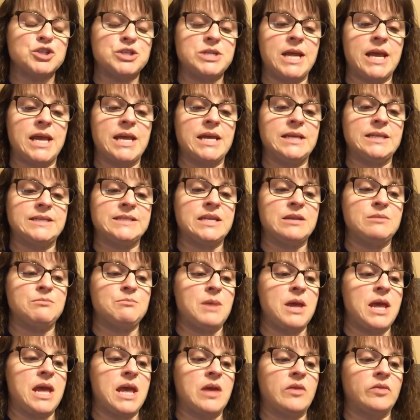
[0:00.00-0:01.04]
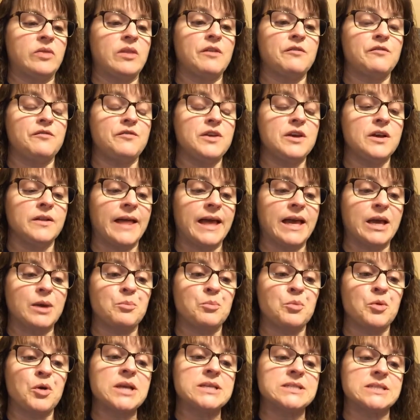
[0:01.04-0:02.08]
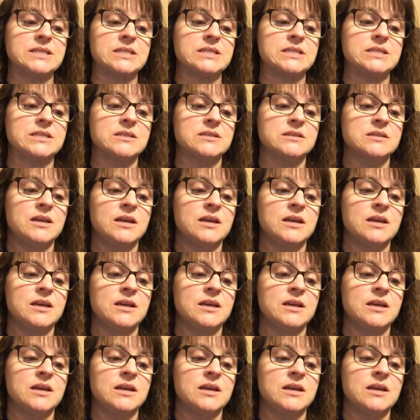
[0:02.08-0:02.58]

days in Maine that feel like a present.